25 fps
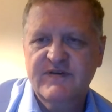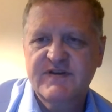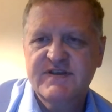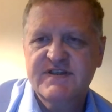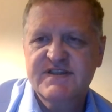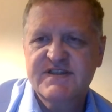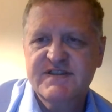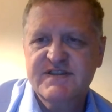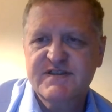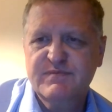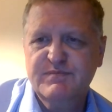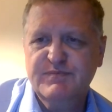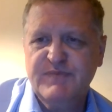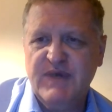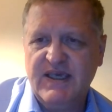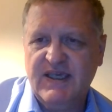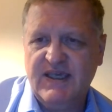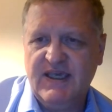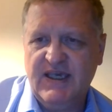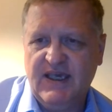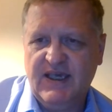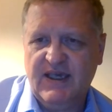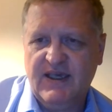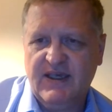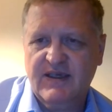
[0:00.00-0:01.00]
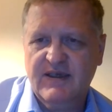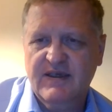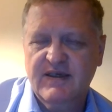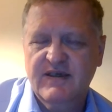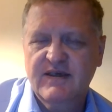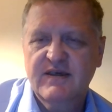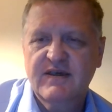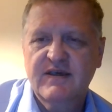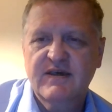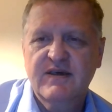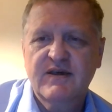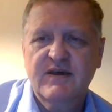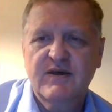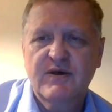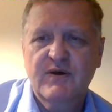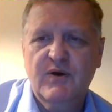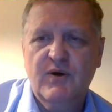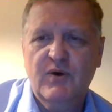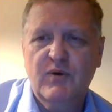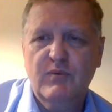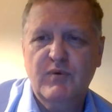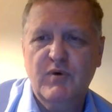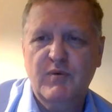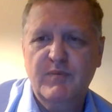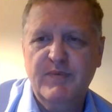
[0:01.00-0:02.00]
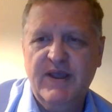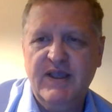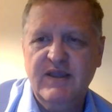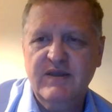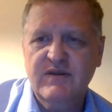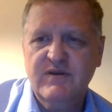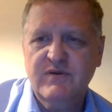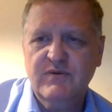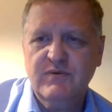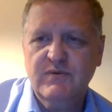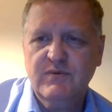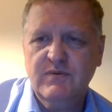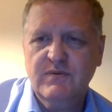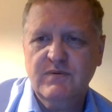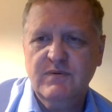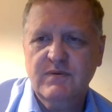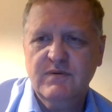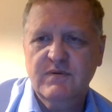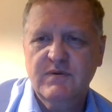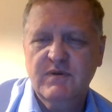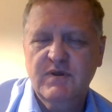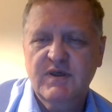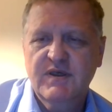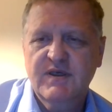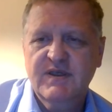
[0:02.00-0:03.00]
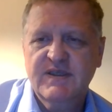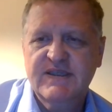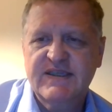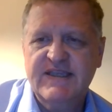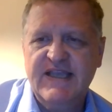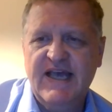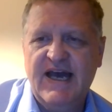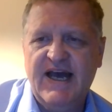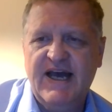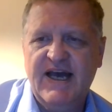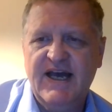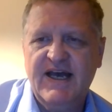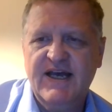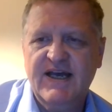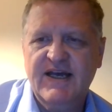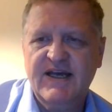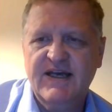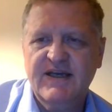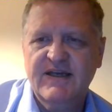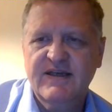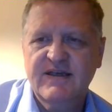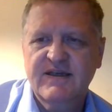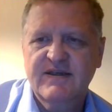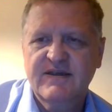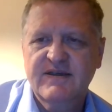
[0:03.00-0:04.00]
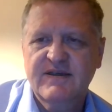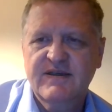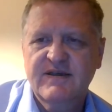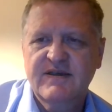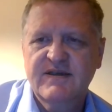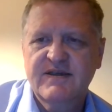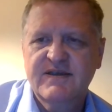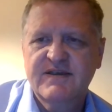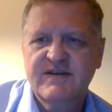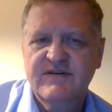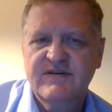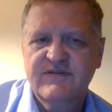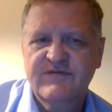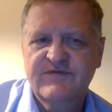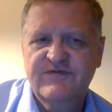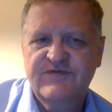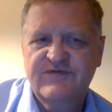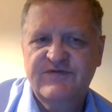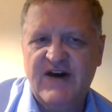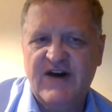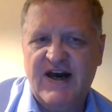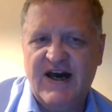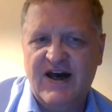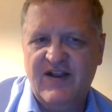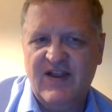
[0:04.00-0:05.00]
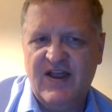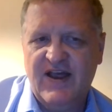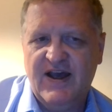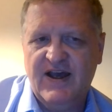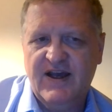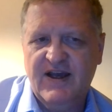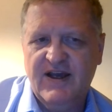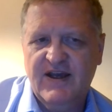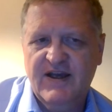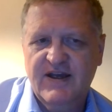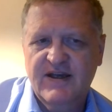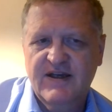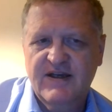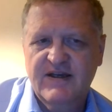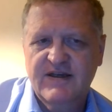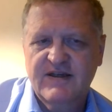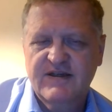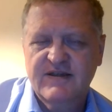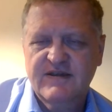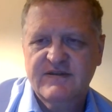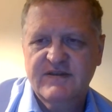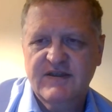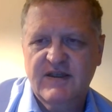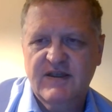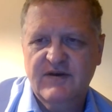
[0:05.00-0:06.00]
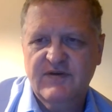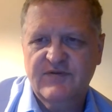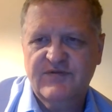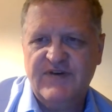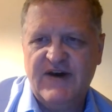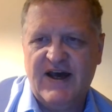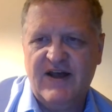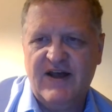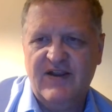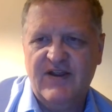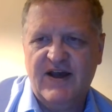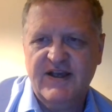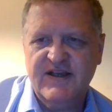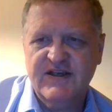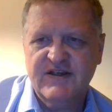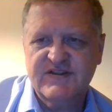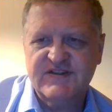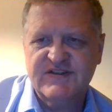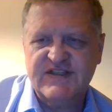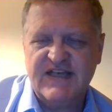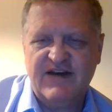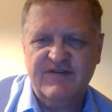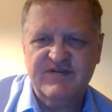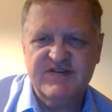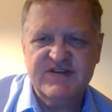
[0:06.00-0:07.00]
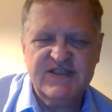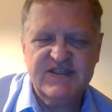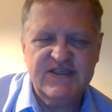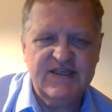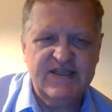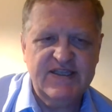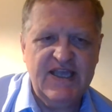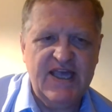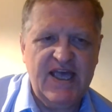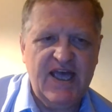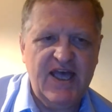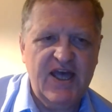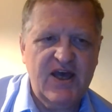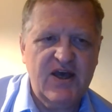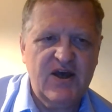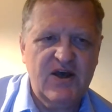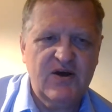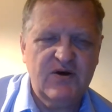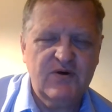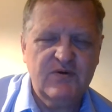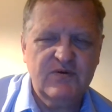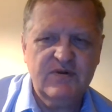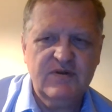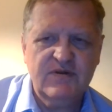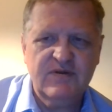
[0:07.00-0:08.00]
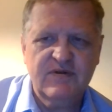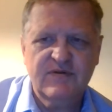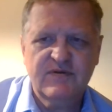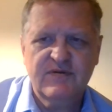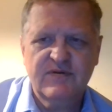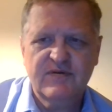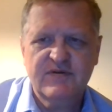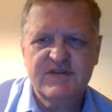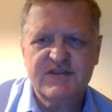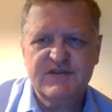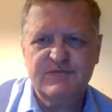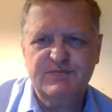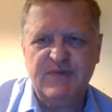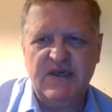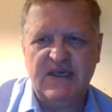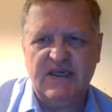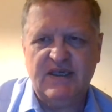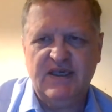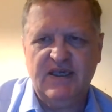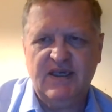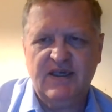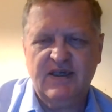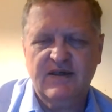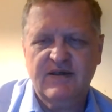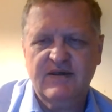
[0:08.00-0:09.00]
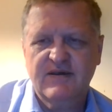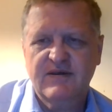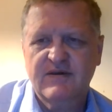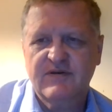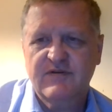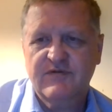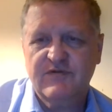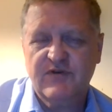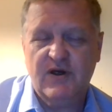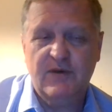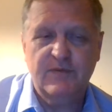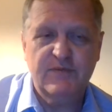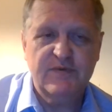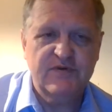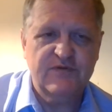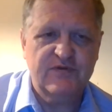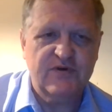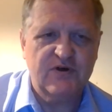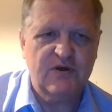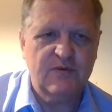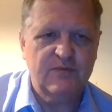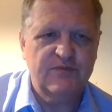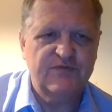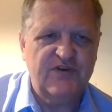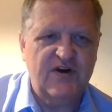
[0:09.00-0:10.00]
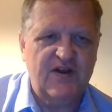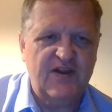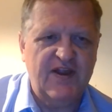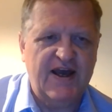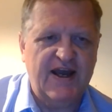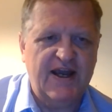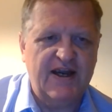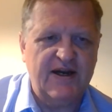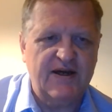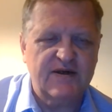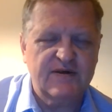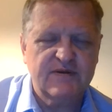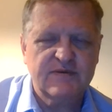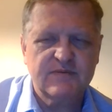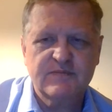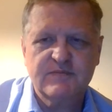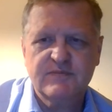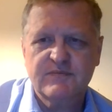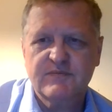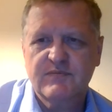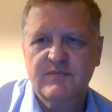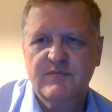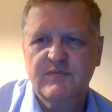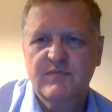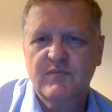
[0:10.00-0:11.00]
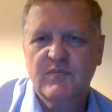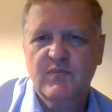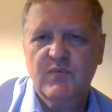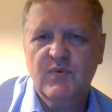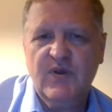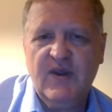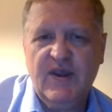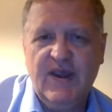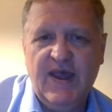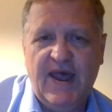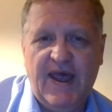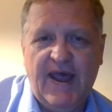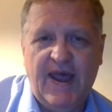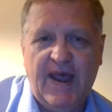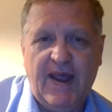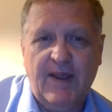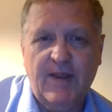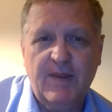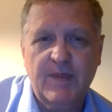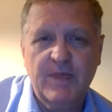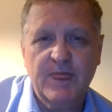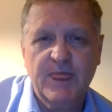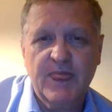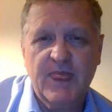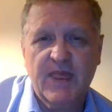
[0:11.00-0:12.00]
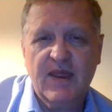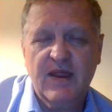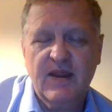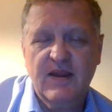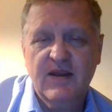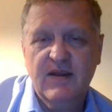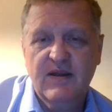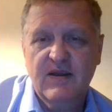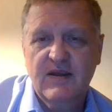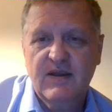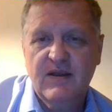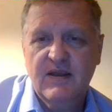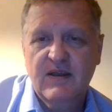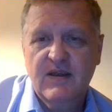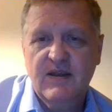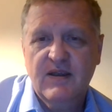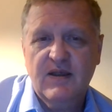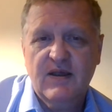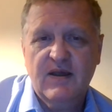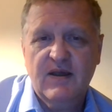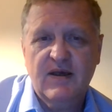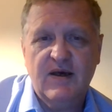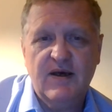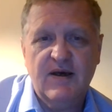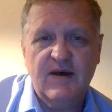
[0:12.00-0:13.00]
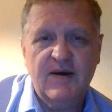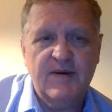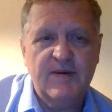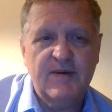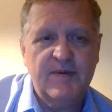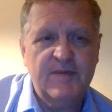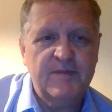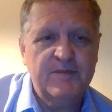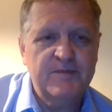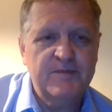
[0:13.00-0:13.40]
speaking, o momento da fala. Now, fala here is obviously a noun, speaking, from the verb falar. Okay. I